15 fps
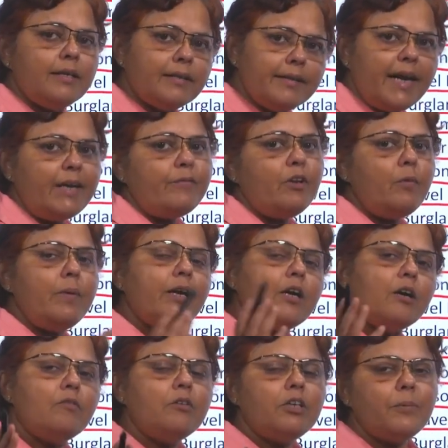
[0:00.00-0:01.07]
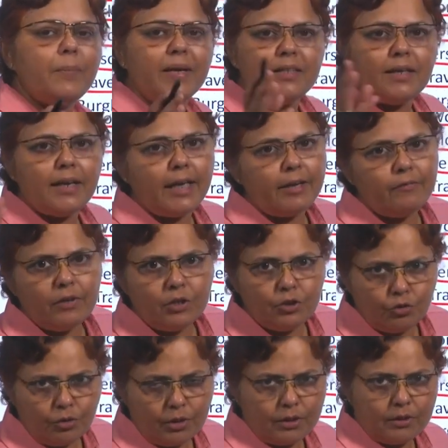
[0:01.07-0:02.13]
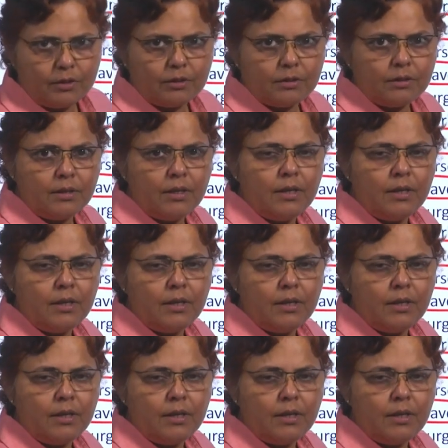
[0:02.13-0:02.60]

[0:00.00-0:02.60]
that will be covered by the life insurance.